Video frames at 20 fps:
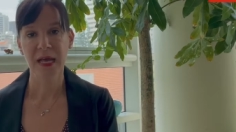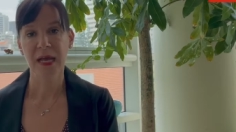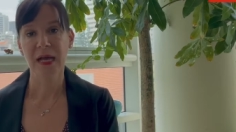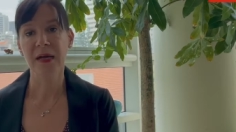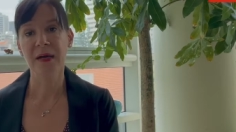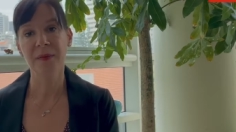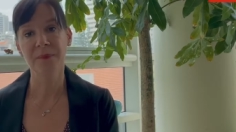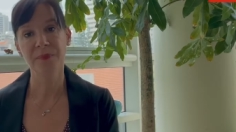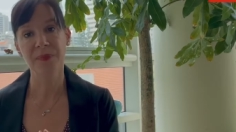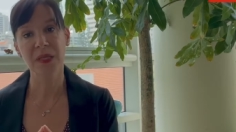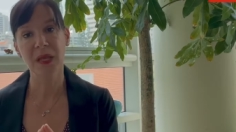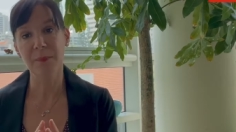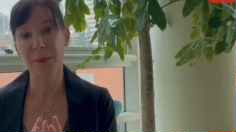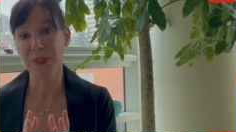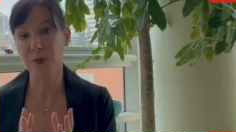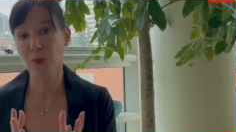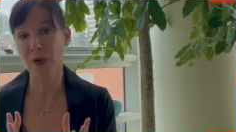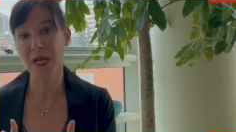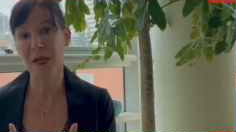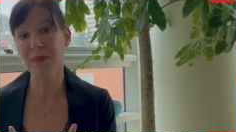Um,
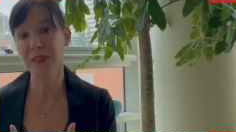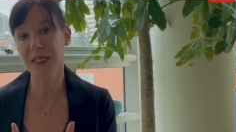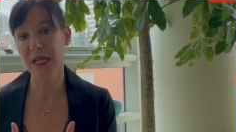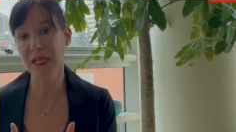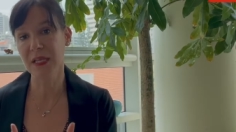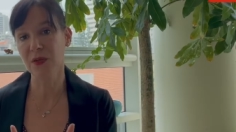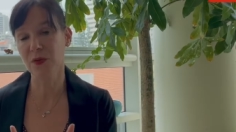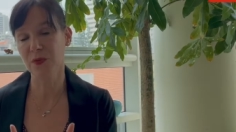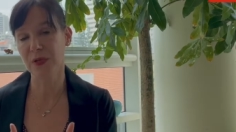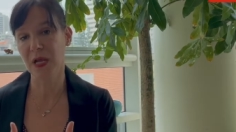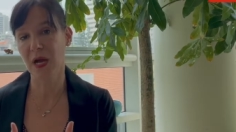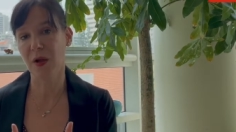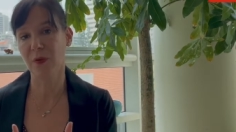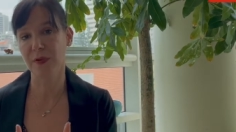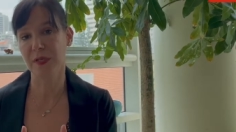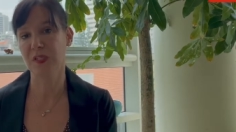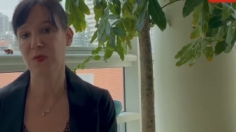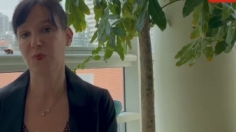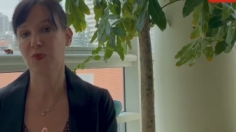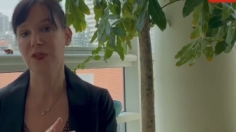but what I'm telling you now,
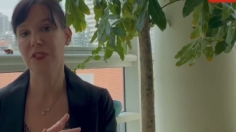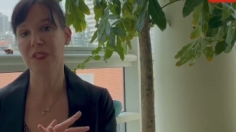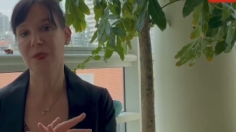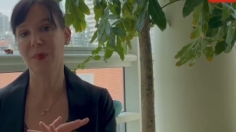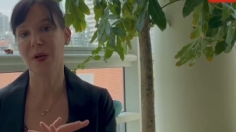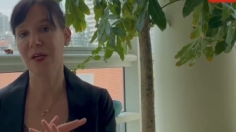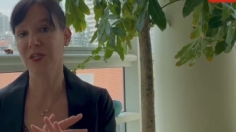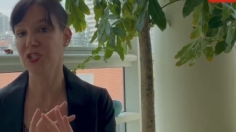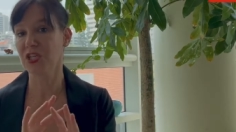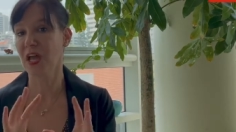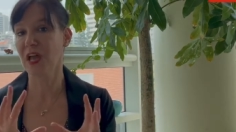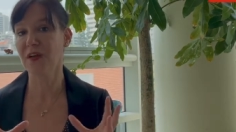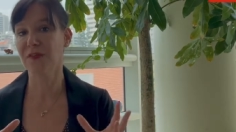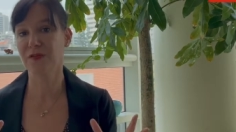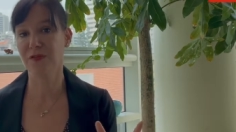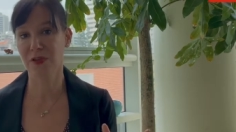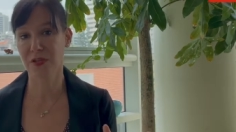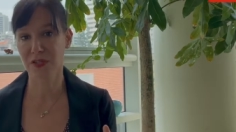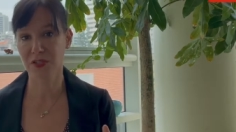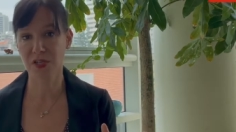it's pretty much
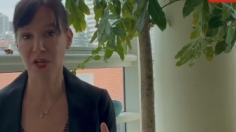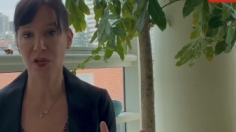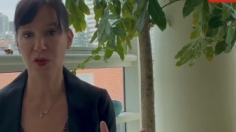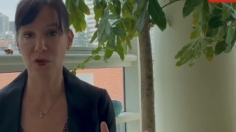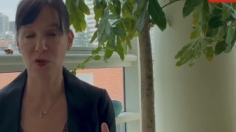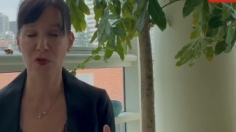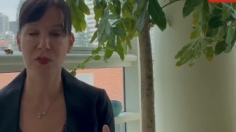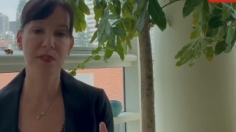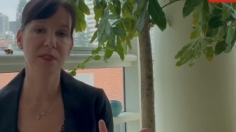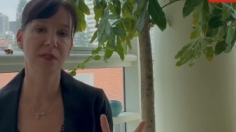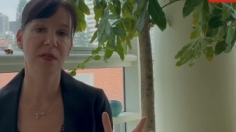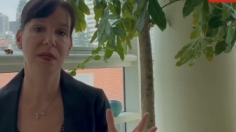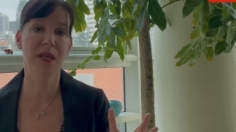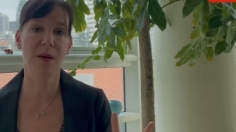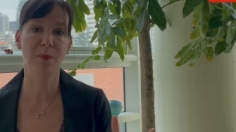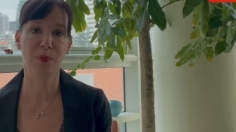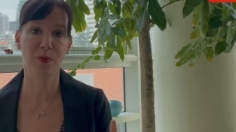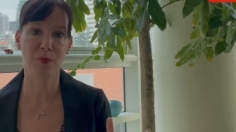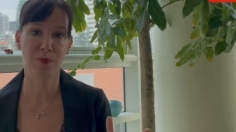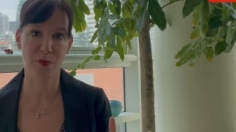average across a
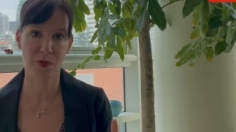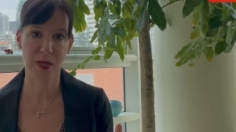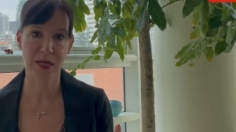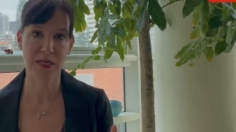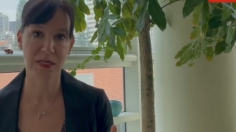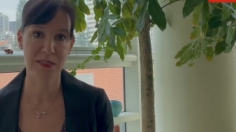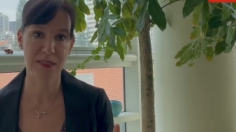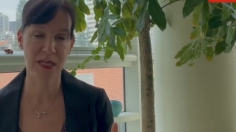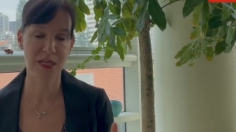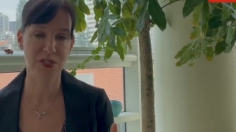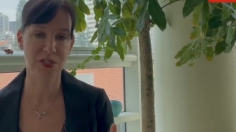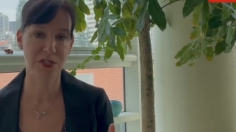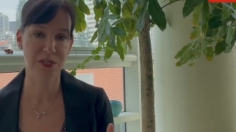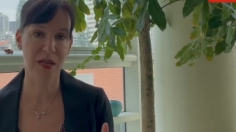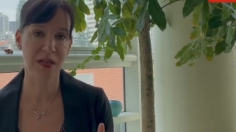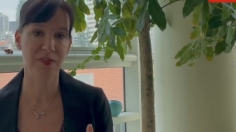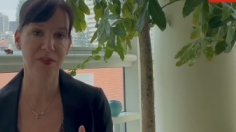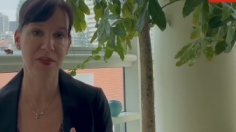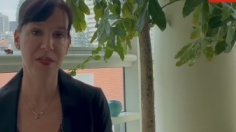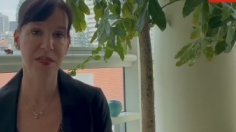number of organizations.
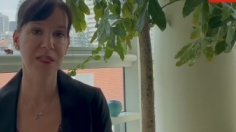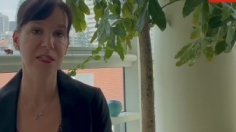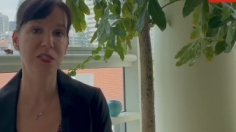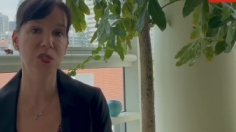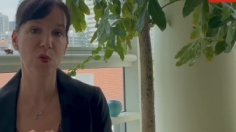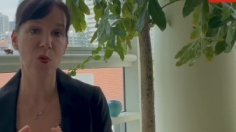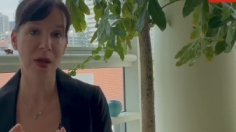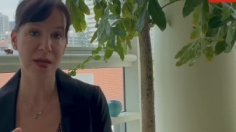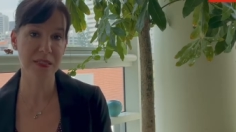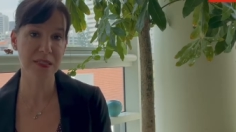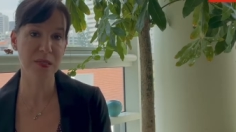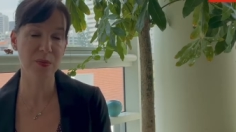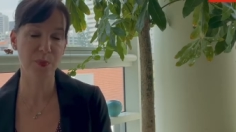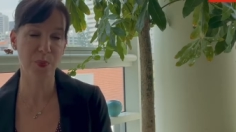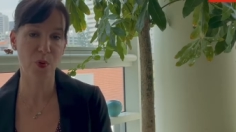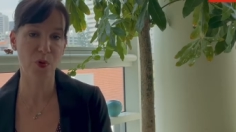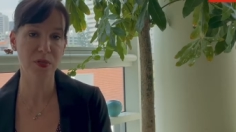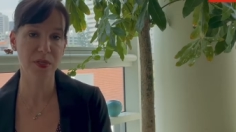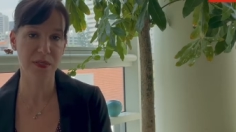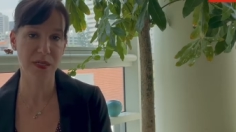I think it's quite
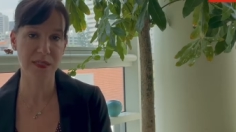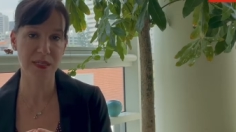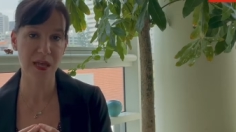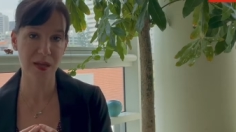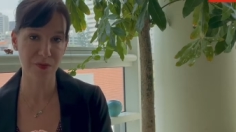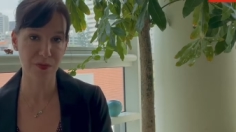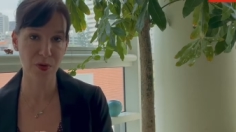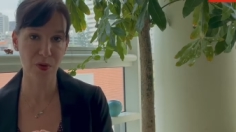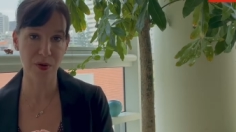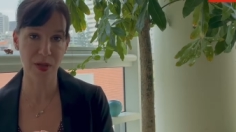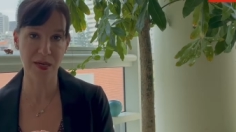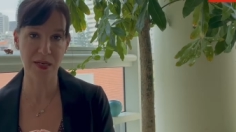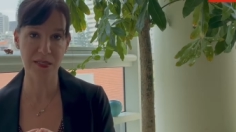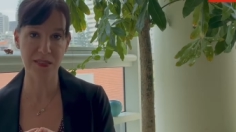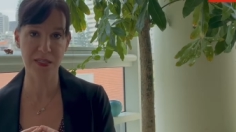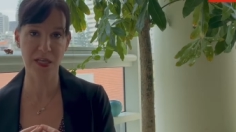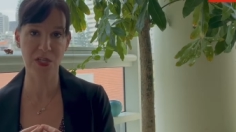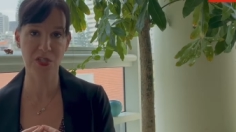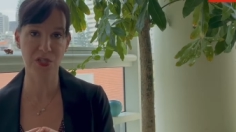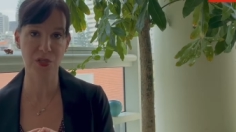important that every
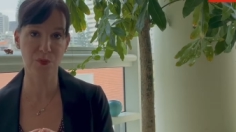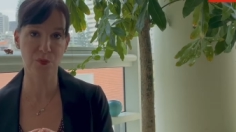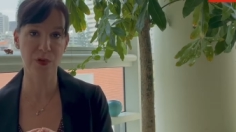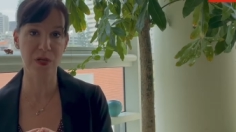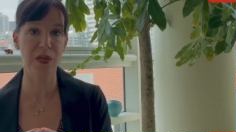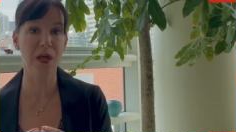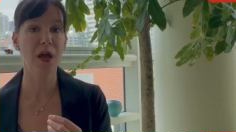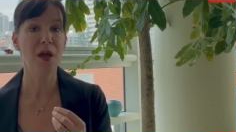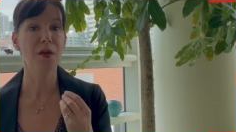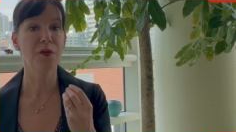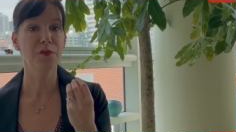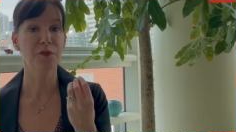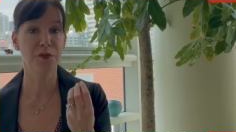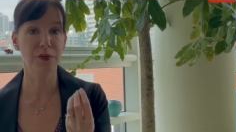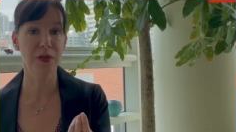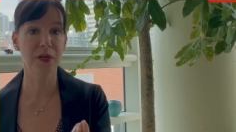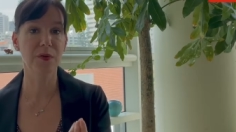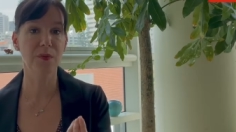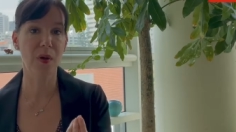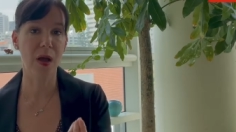organization will
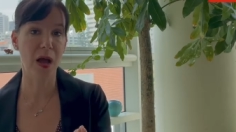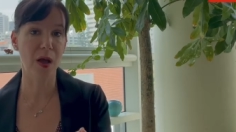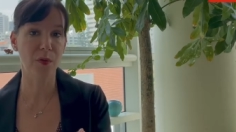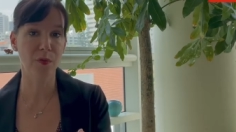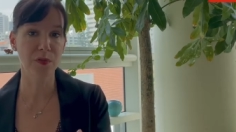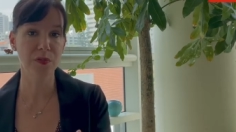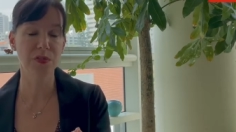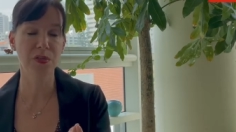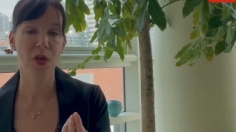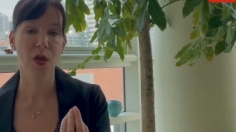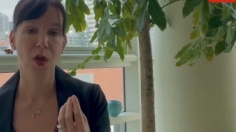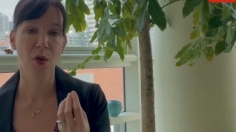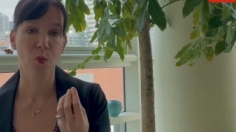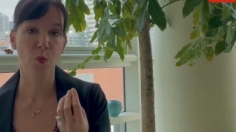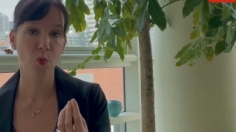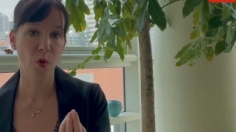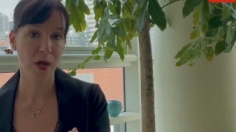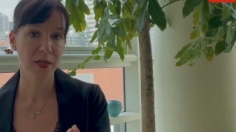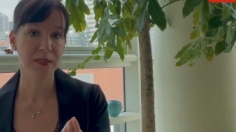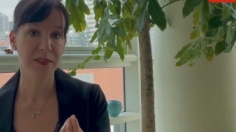figure out
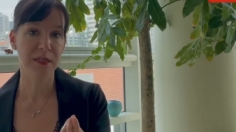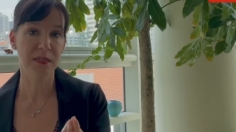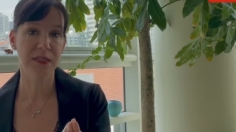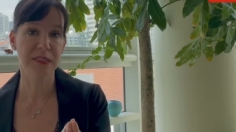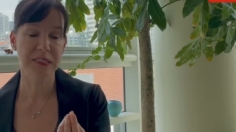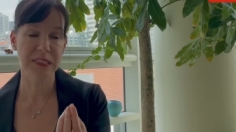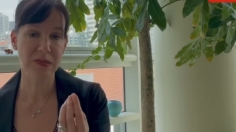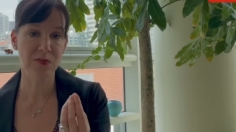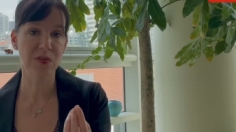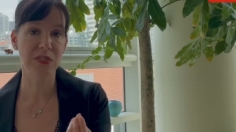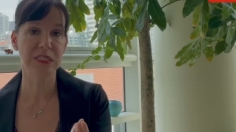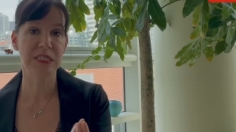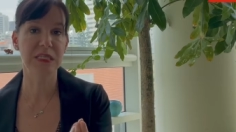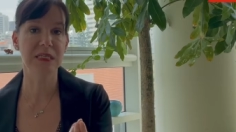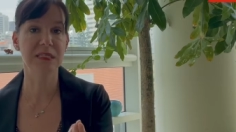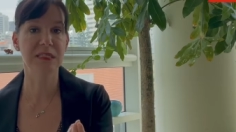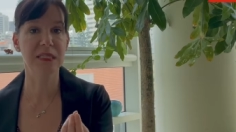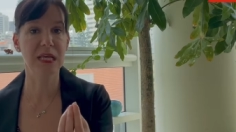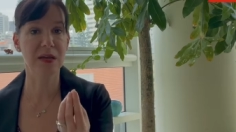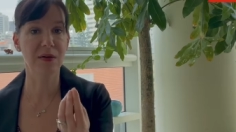what
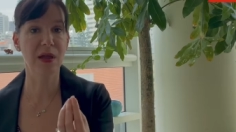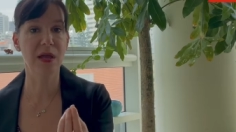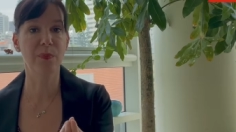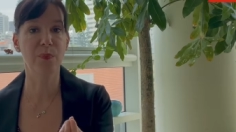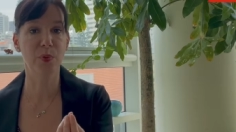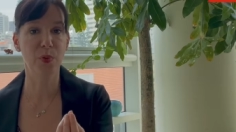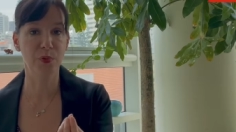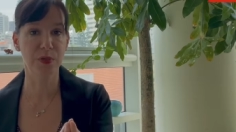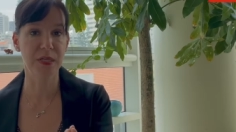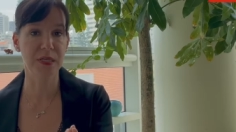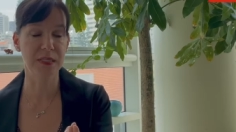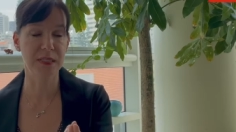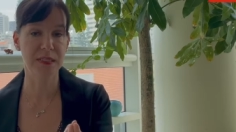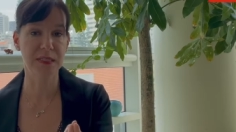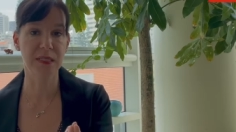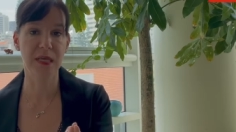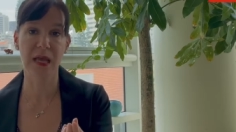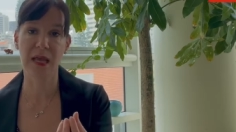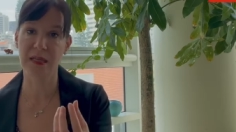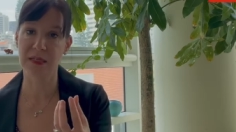activities their
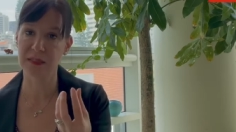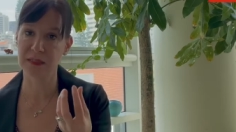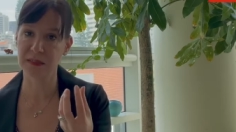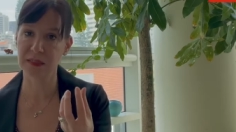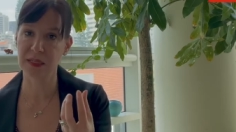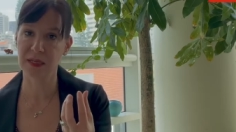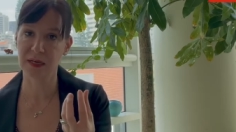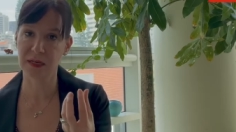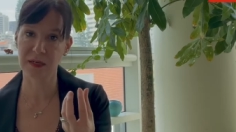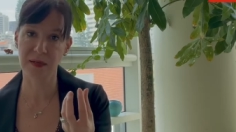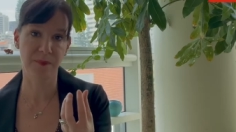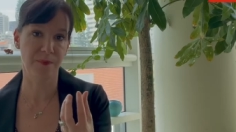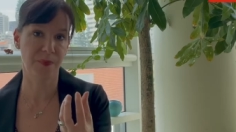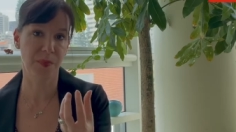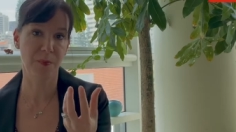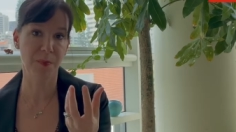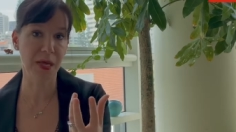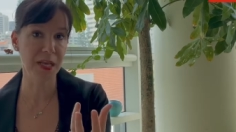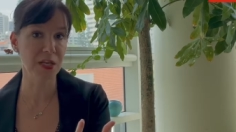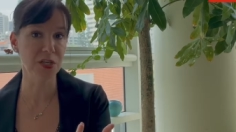employees and their
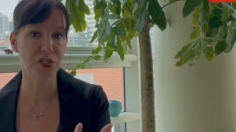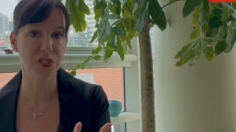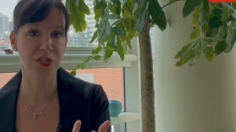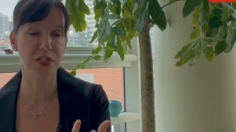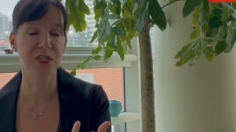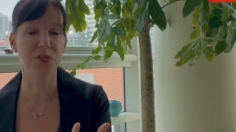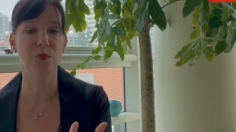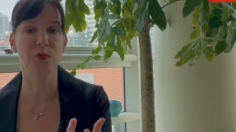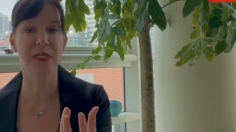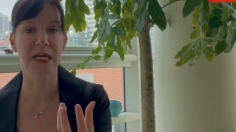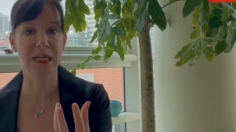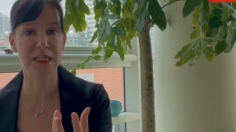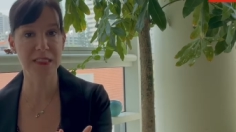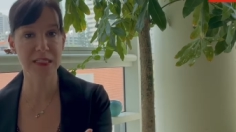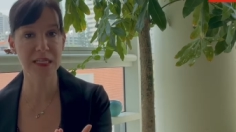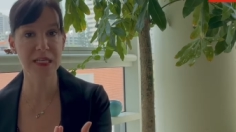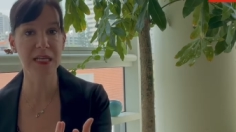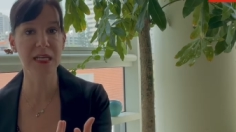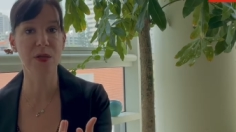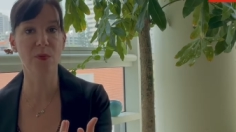managers would
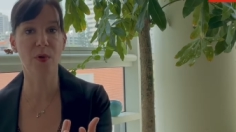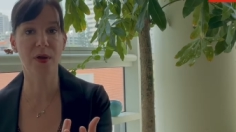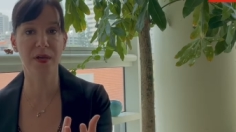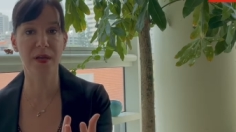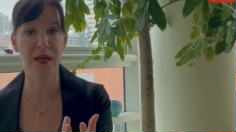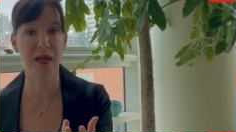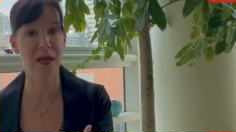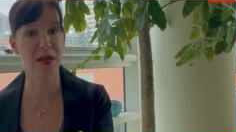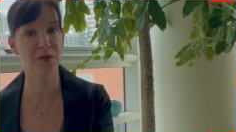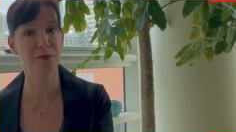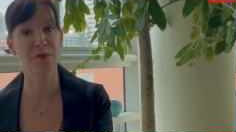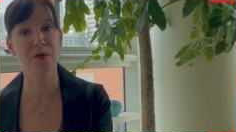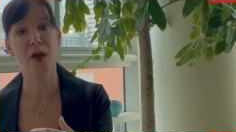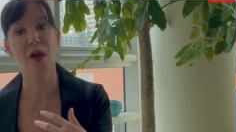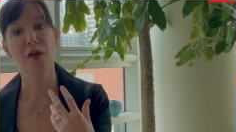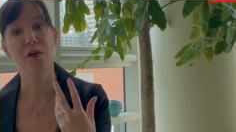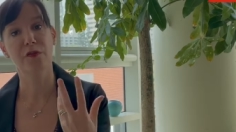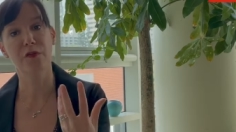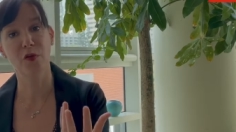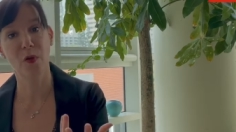ideally want to have
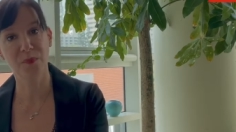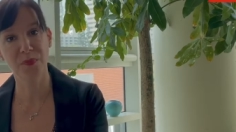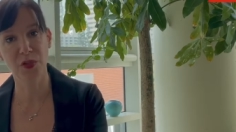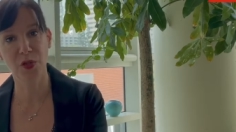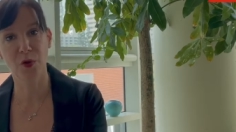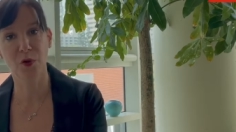from the